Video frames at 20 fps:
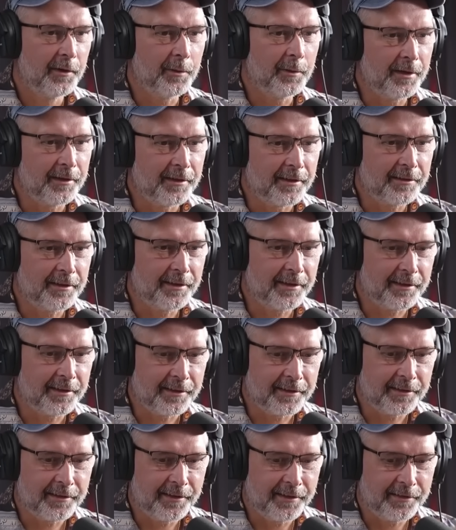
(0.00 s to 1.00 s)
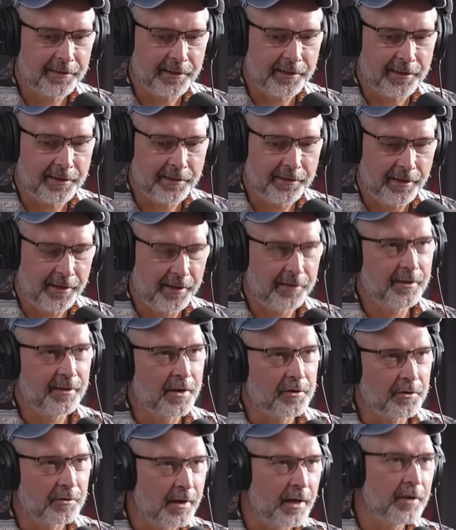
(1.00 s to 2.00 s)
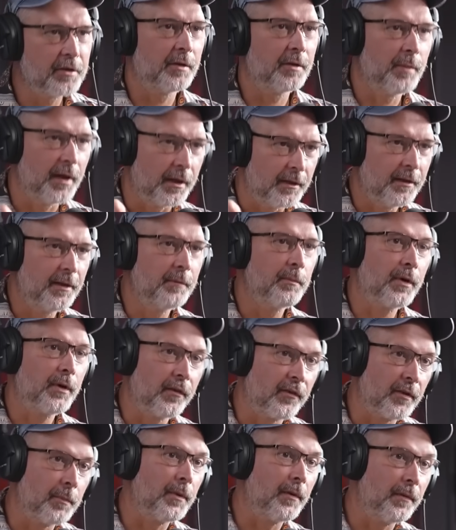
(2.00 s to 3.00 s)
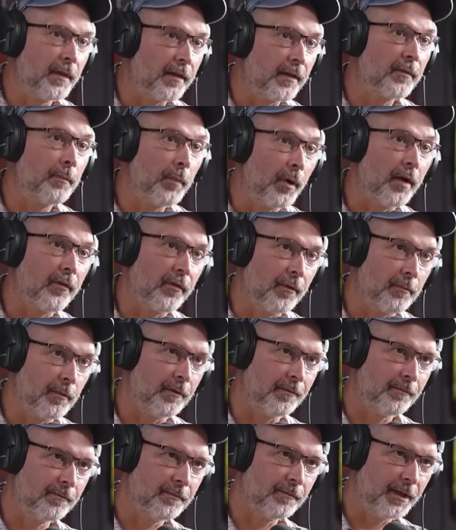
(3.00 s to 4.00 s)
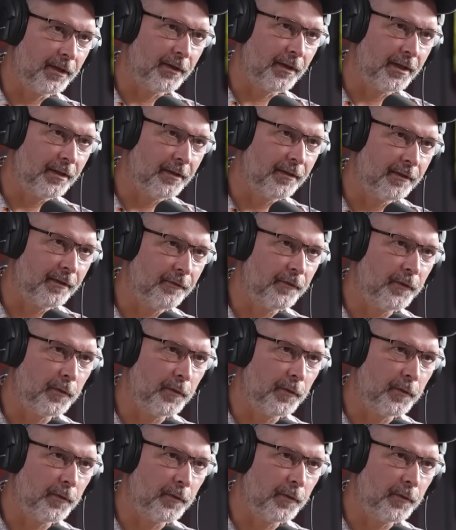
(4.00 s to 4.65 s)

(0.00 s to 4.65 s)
well, I think it's a, uh, an exaggeration, but in principle, that's possible. You know, uh -huh. if